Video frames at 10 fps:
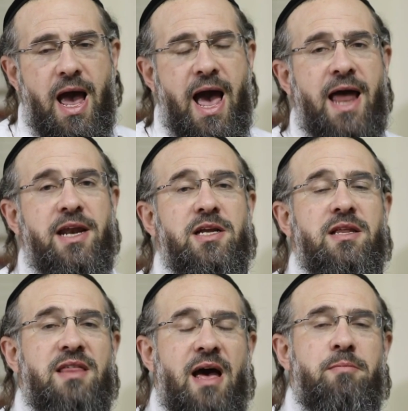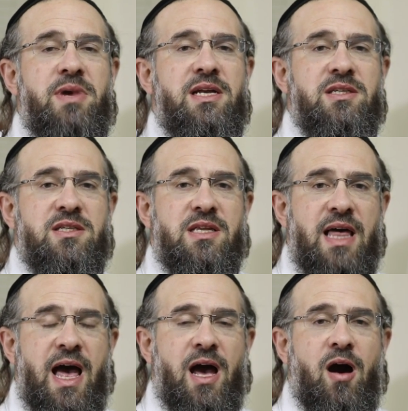And that means
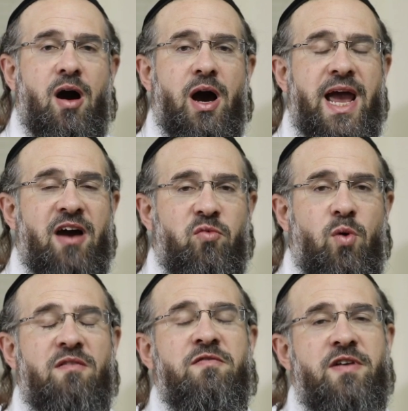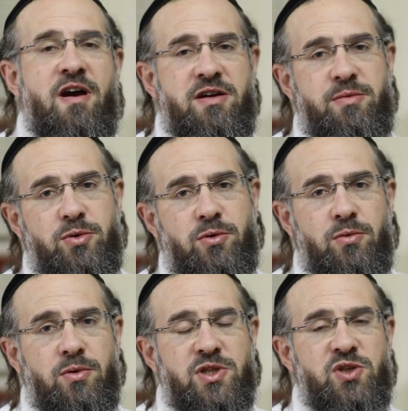that I have one
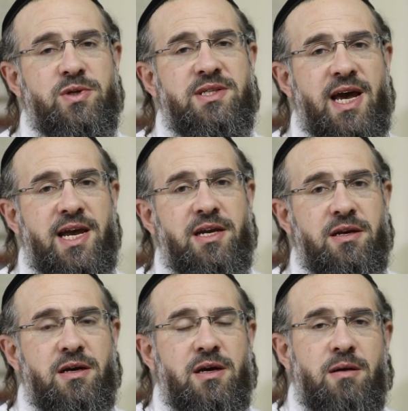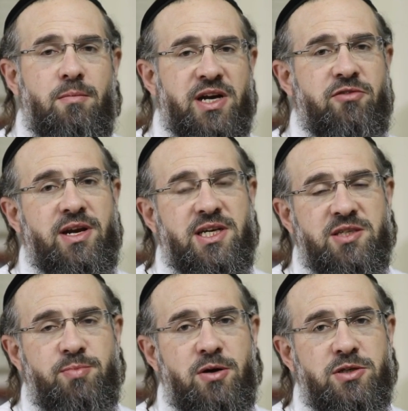variable to attain my correct
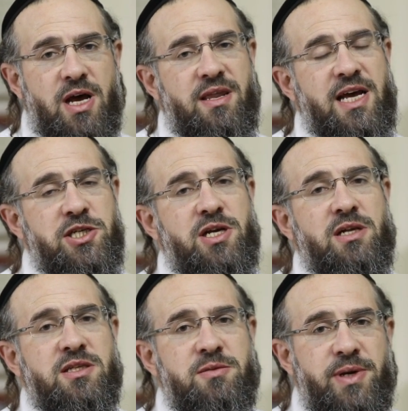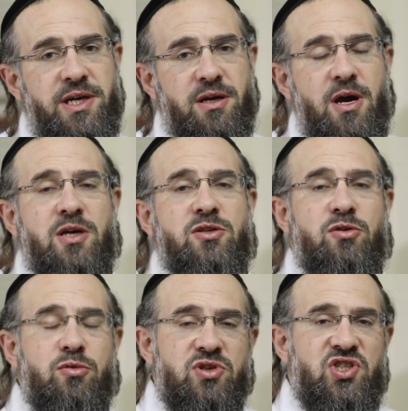exposure, and that's shutter speed. So
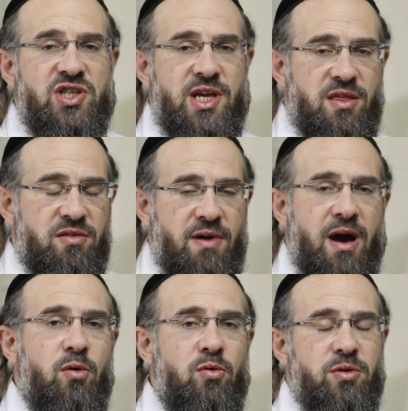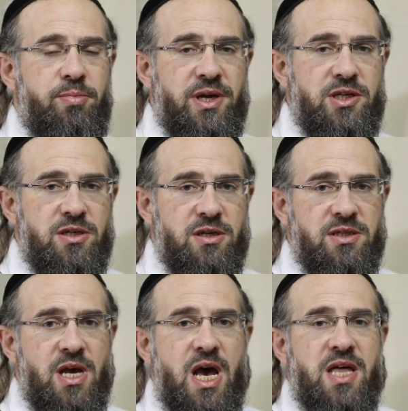you'll see throughout all the
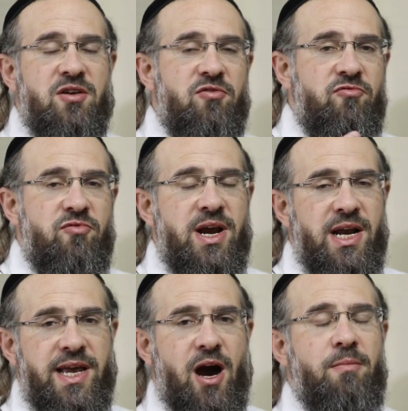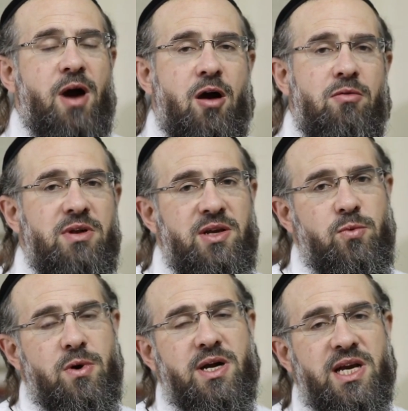pictures that really I'm only
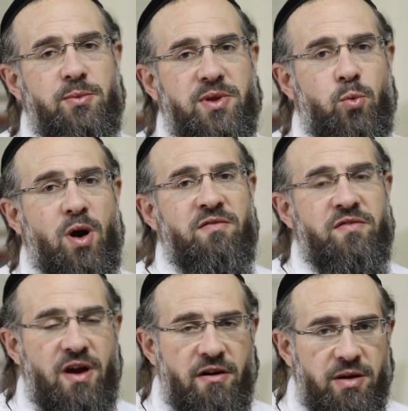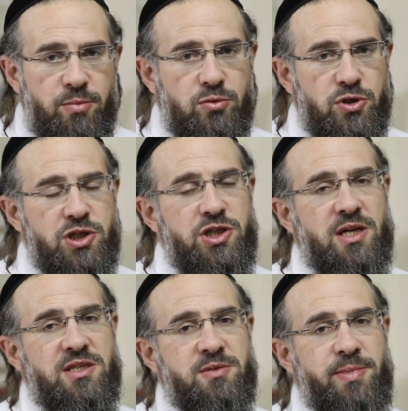working with one variable, just
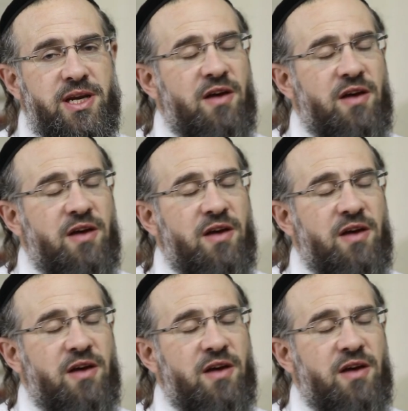shutter speed.